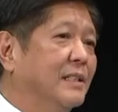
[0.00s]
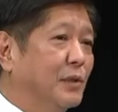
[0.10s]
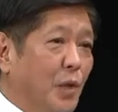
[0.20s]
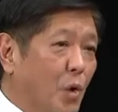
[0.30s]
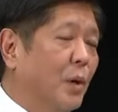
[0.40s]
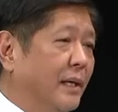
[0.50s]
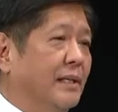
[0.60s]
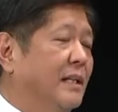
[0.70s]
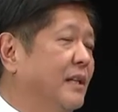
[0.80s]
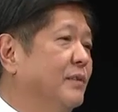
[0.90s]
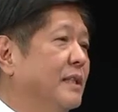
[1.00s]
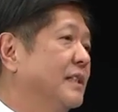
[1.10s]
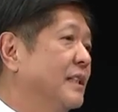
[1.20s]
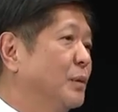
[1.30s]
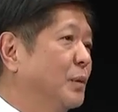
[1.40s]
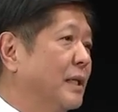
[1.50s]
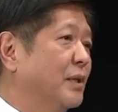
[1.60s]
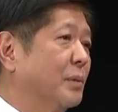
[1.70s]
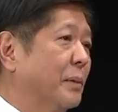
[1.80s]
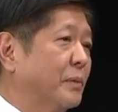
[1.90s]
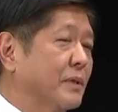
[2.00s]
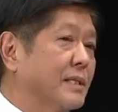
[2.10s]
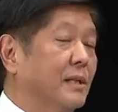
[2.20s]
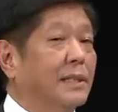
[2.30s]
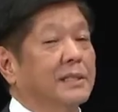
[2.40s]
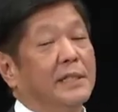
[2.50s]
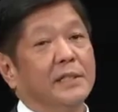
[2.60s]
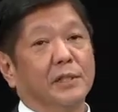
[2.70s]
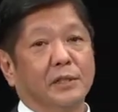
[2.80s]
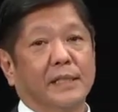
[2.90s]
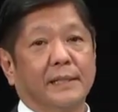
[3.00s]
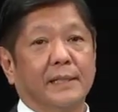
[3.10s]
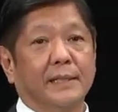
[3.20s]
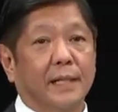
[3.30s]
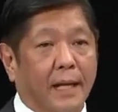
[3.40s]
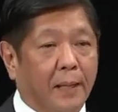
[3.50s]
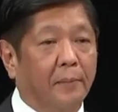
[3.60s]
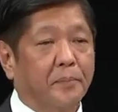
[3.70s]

no one having any nuclear weapons. Now, that's easier said than done.